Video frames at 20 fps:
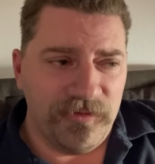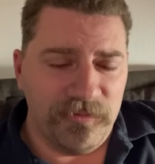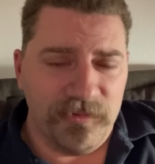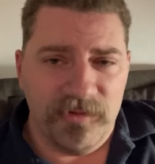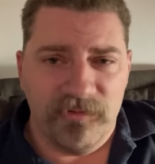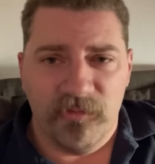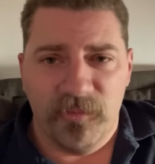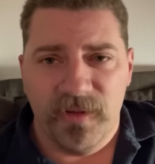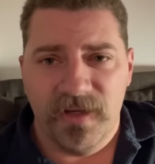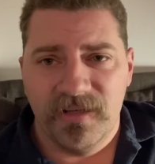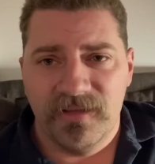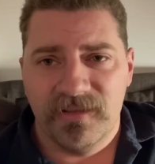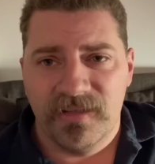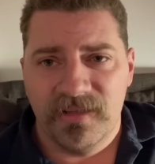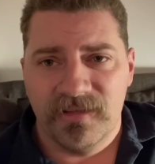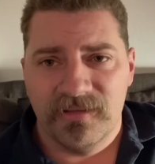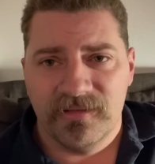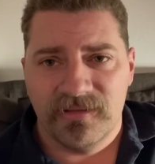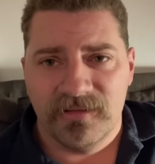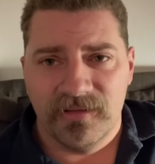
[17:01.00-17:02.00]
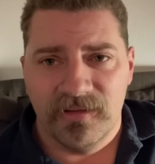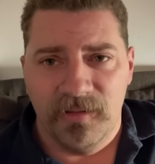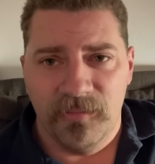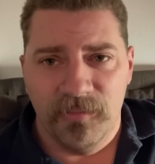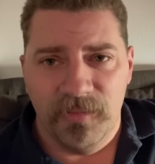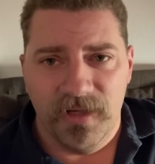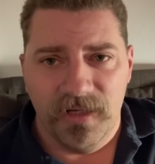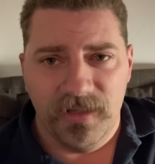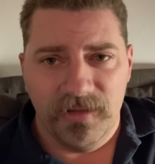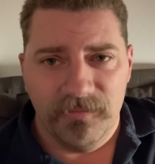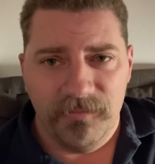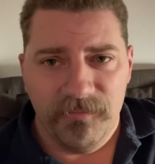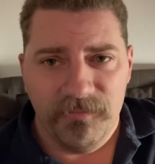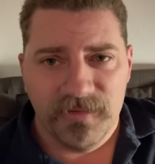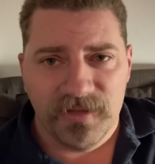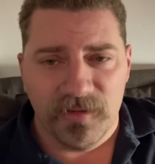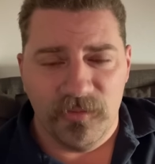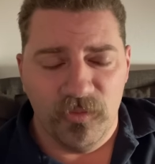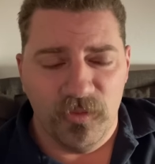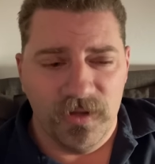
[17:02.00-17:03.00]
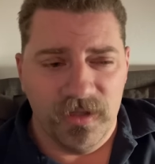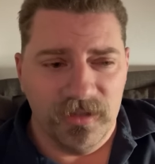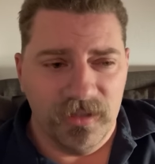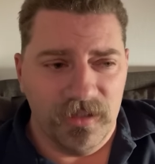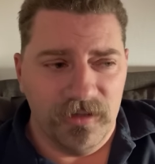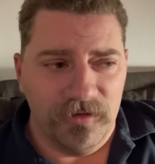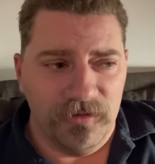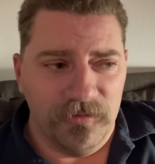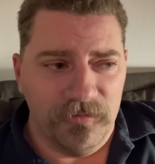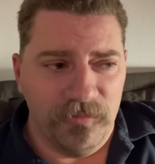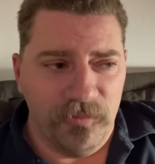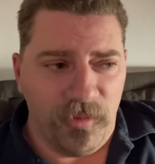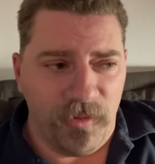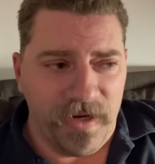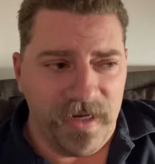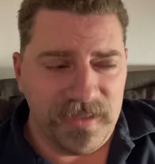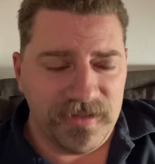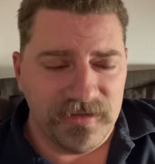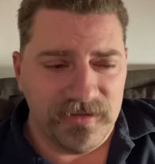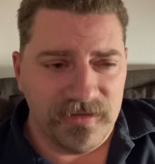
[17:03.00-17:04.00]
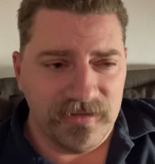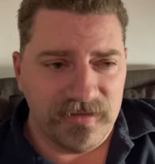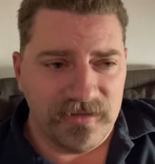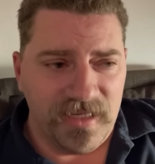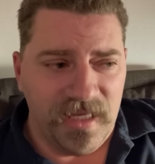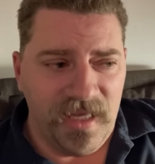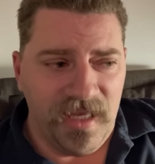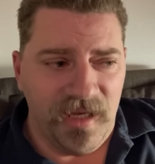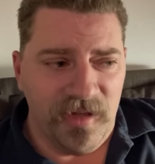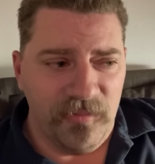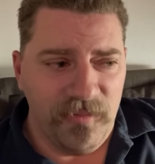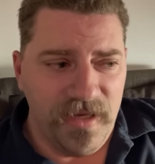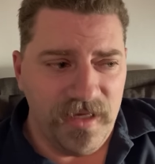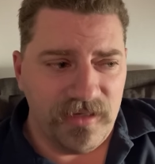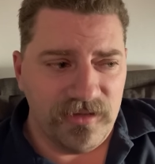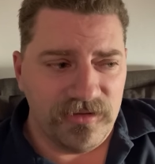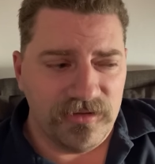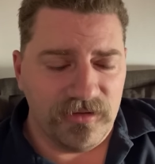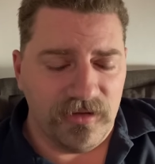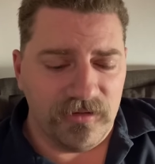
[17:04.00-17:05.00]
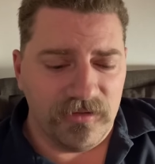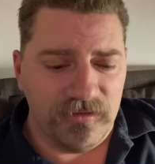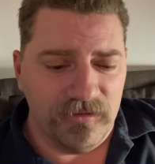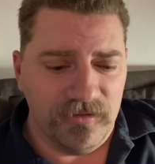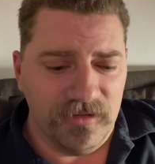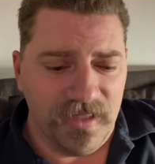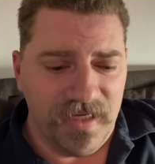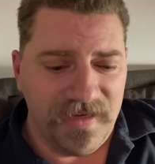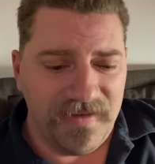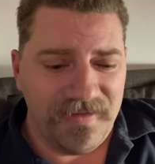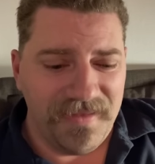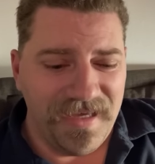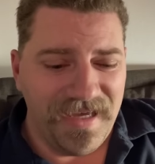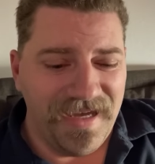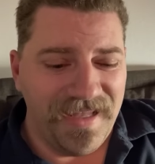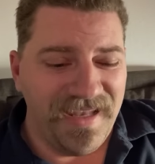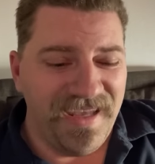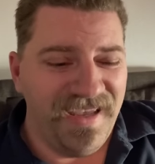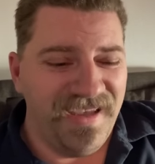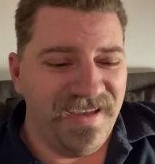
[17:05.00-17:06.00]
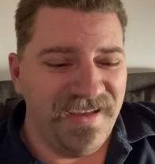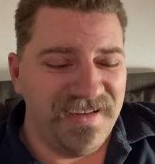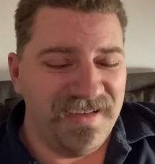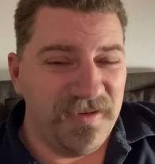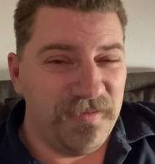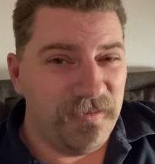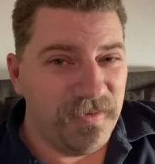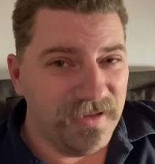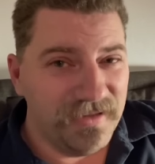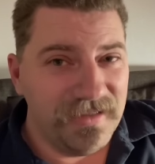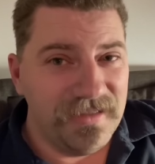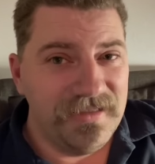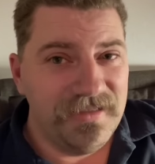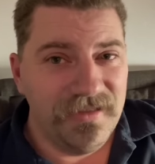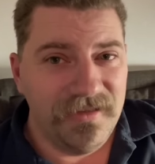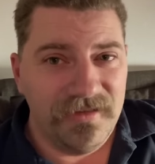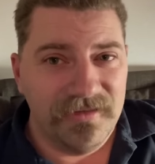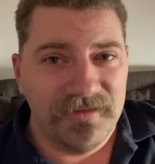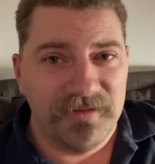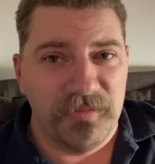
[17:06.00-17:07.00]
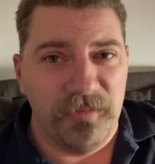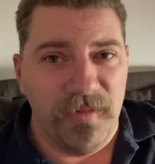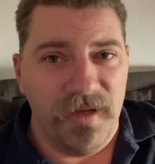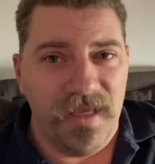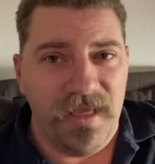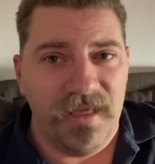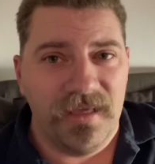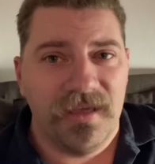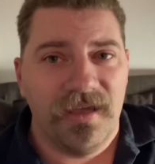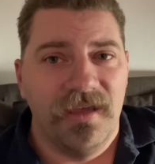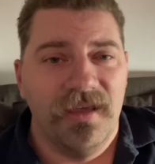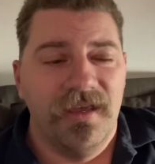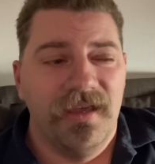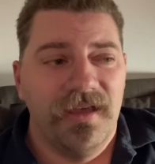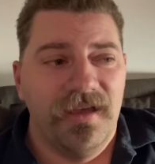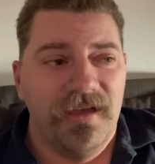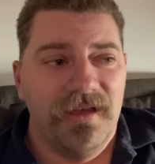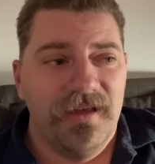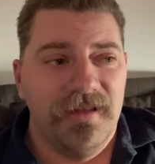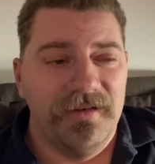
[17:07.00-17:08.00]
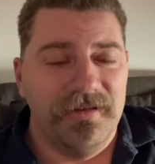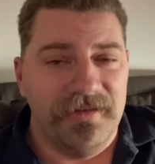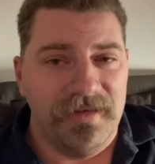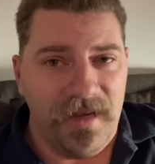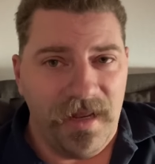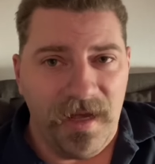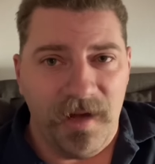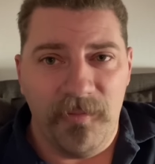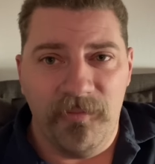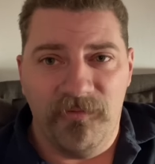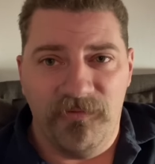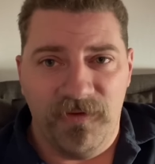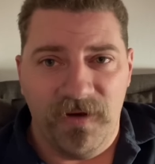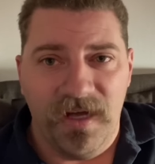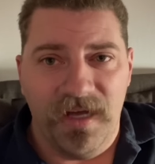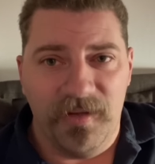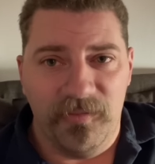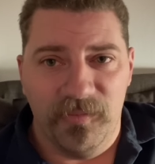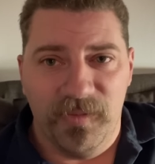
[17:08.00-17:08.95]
riverbed and getting some uh, some willow branches and making charcoal like that. And it really does make damn fine